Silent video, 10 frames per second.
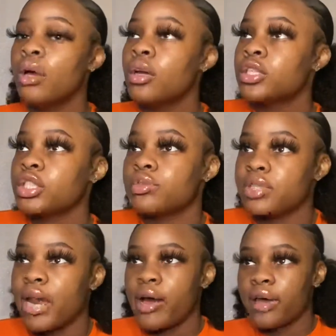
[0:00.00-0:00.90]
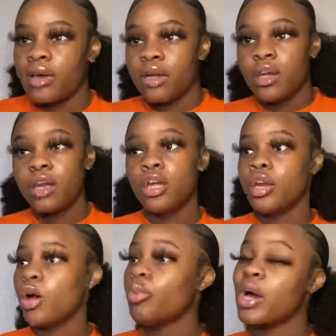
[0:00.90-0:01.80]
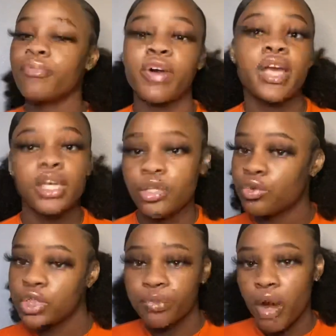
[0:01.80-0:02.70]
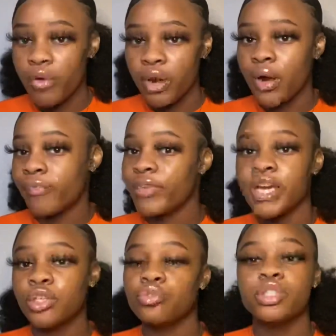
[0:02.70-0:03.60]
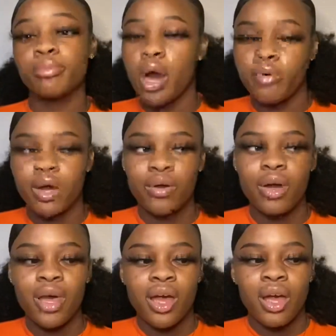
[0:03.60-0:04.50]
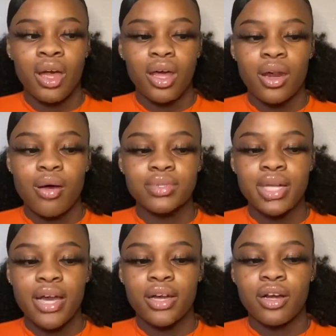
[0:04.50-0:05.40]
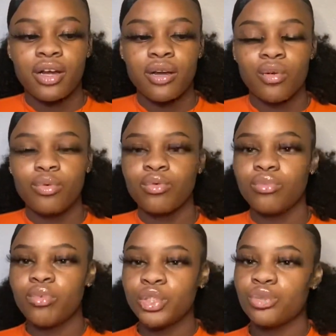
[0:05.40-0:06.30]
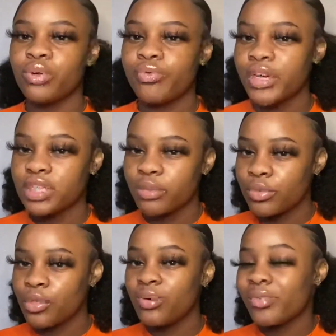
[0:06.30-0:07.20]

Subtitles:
she was like, nope, I'm fighting you tomorrow. I'm fighting you tomorrow. And I was like, girl, what you want to fight tomorrow? You want to